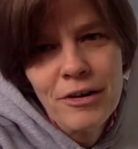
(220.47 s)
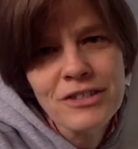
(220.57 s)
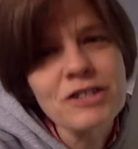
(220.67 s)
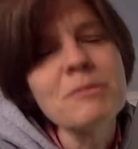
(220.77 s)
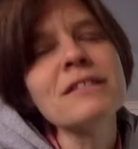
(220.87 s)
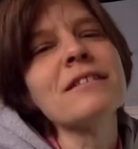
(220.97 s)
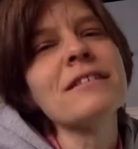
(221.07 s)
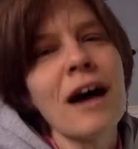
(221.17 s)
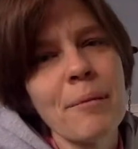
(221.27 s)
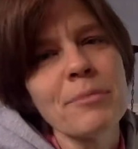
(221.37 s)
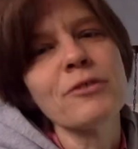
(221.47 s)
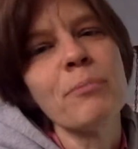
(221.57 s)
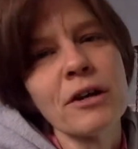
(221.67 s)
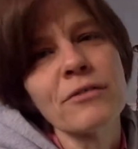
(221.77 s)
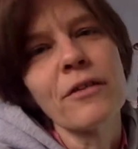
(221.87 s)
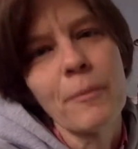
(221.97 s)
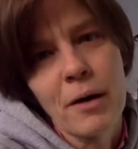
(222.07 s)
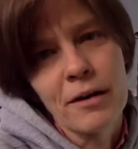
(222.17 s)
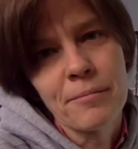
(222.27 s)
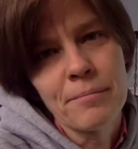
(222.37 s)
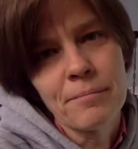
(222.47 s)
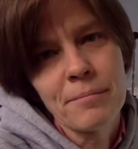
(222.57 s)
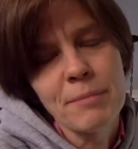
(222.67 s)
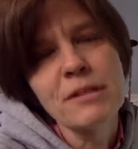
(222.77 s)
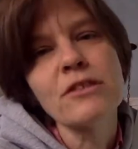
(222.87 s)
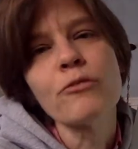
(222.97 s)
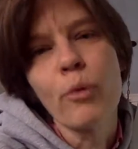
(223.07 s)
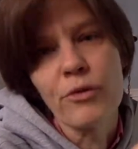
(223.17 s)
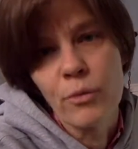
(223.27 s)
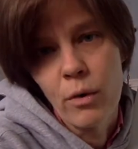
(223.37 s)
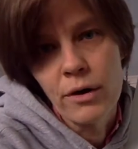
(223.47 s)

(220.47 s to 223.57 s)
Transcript: It just means the top is bigger than the bottom. It means it's more than